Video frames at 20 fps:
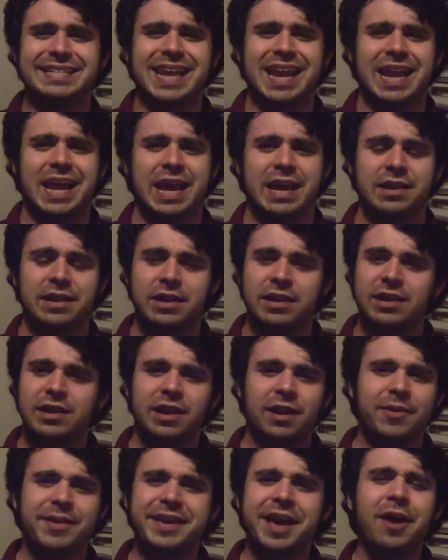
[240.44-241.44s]
did it.
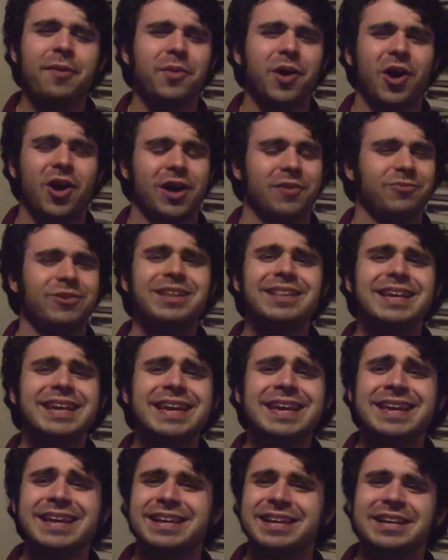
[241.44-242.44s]
I mean, come on,
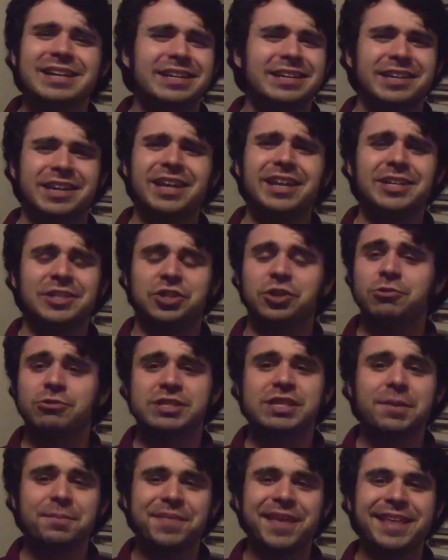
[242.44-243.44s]
really? You gonna do
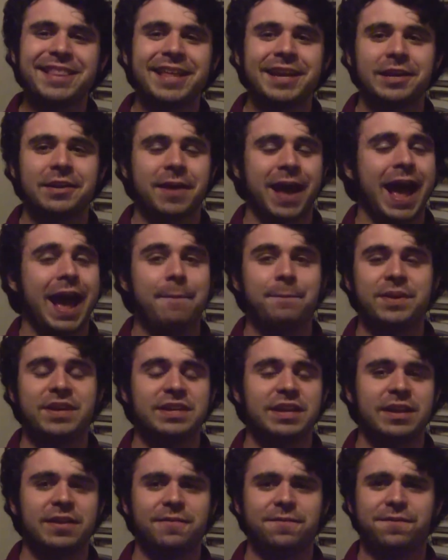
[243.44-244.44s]
something that
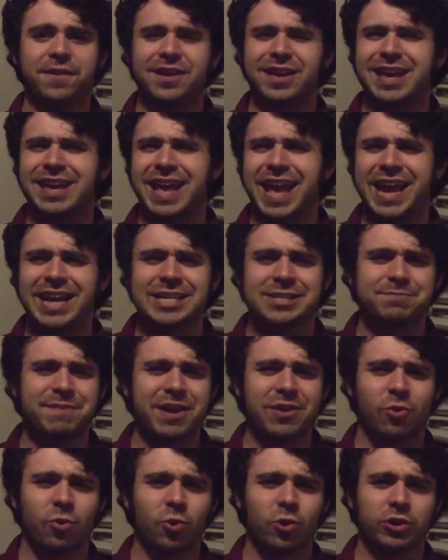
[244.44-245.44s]
happened in fucking
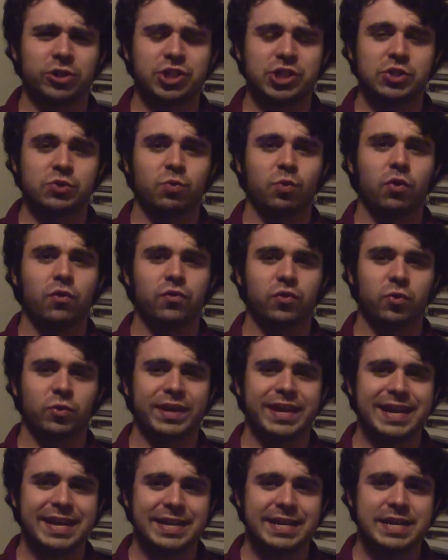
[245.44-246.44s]
X-Men Origins
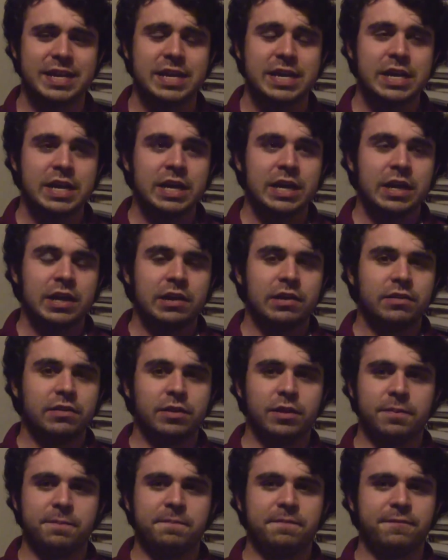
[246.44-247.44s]
Wolverine?
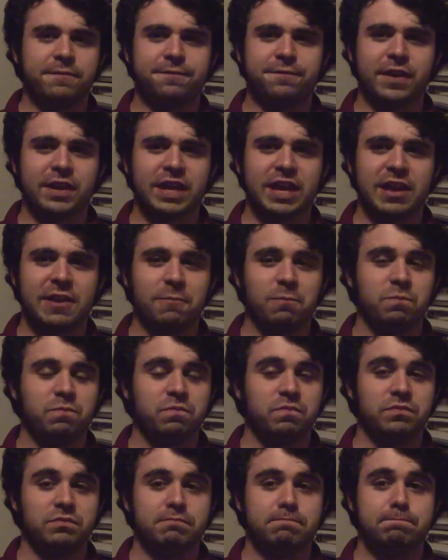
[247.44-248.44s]
The fucking
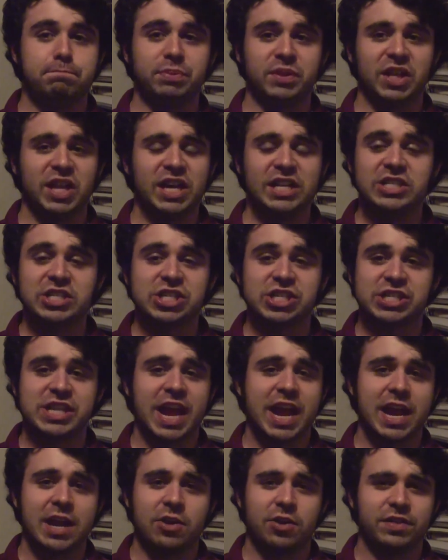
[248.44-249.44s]
blood
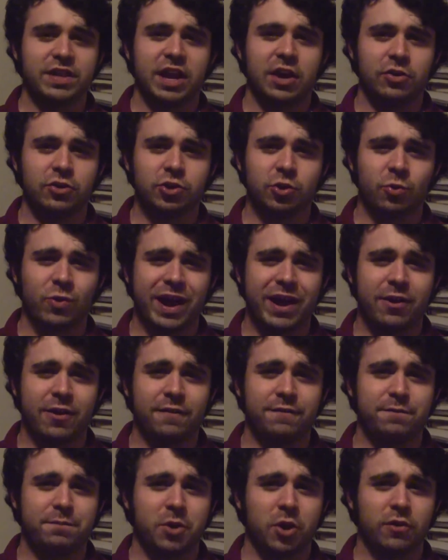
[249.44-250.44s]
stain on the underwear
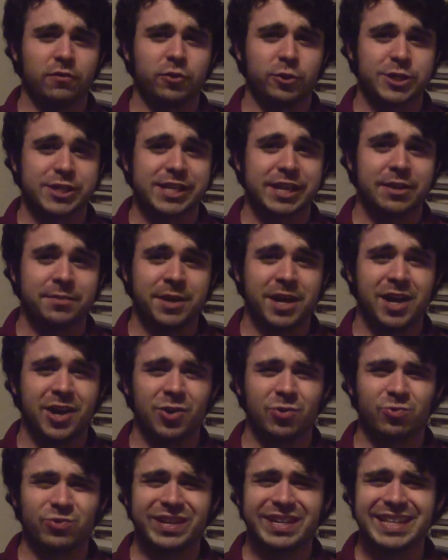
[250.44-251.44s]
of Marvel
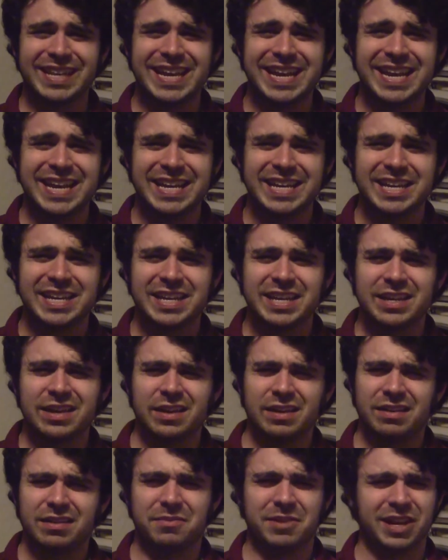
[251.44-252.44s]
Cinema? Really?
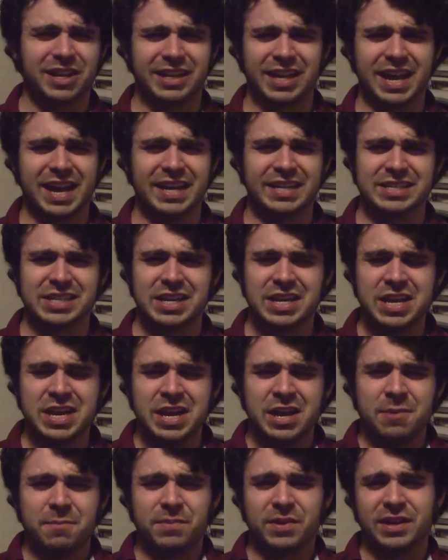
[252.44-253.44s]
Come on, guys.
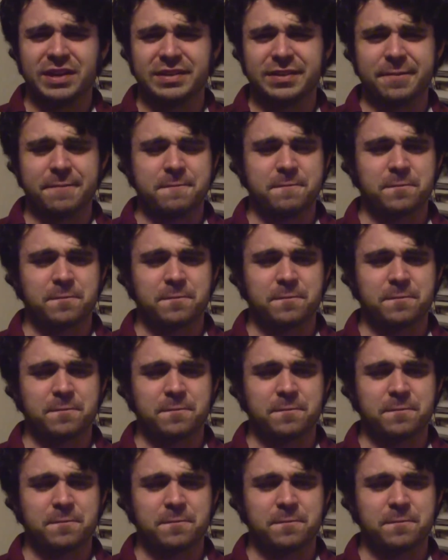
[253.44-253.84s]
But